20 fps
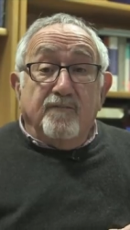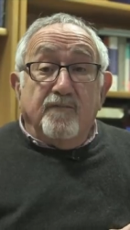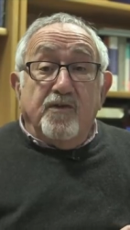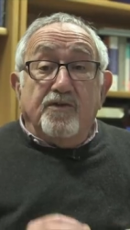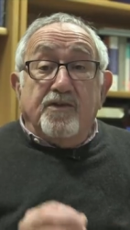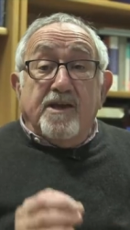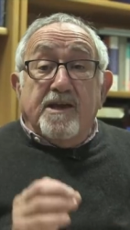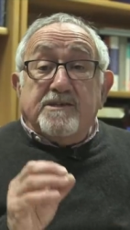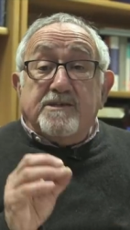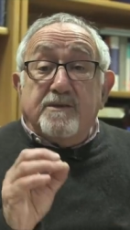
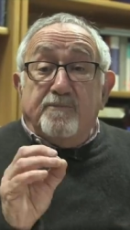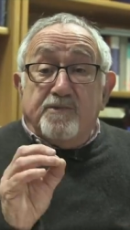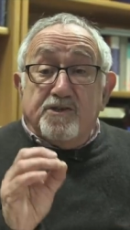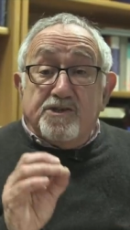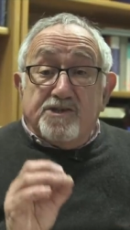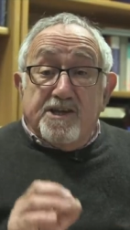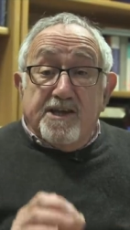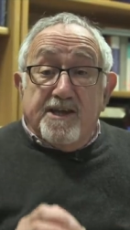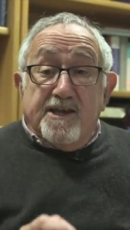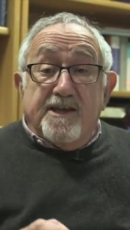that there's a
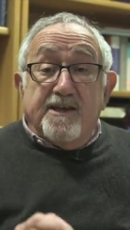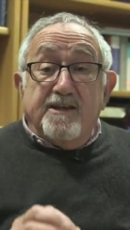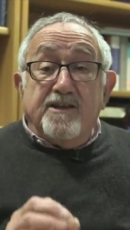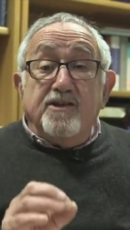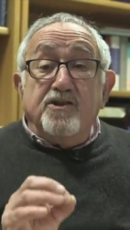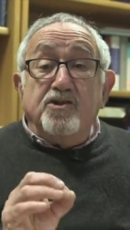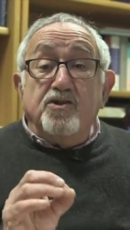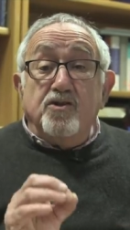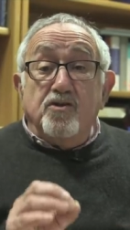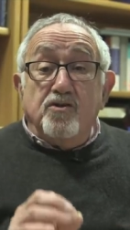
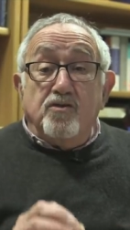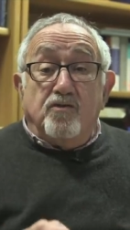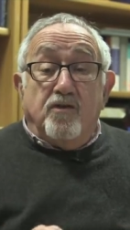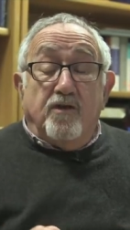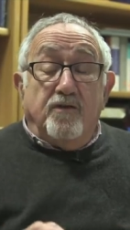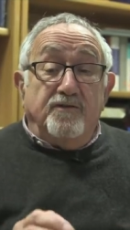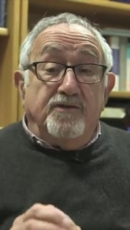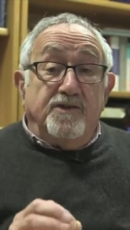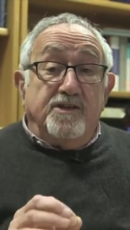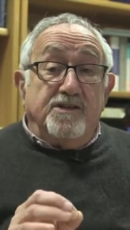particular
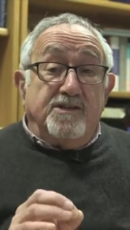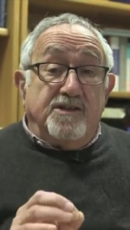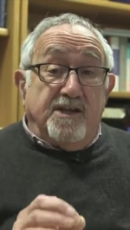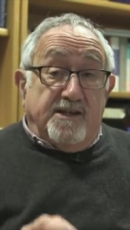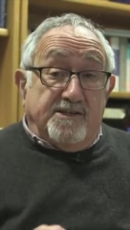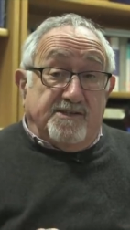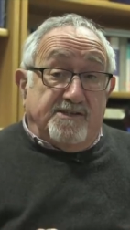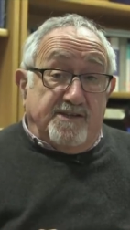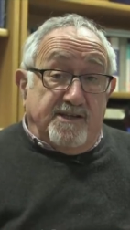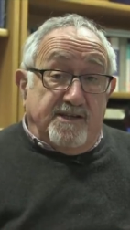neuron that
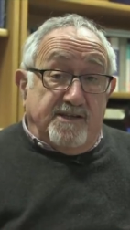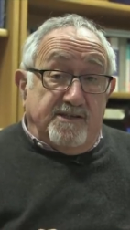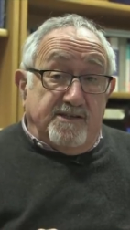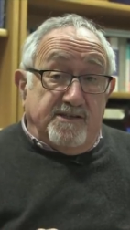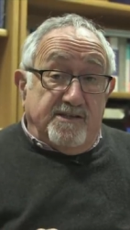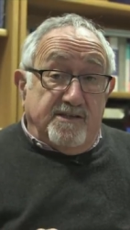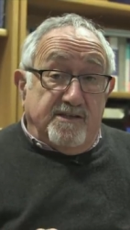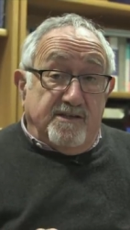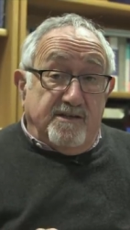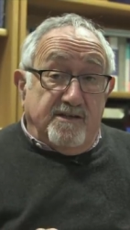does
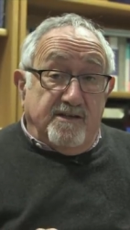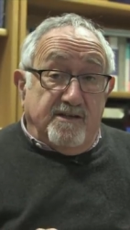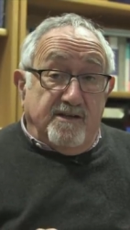this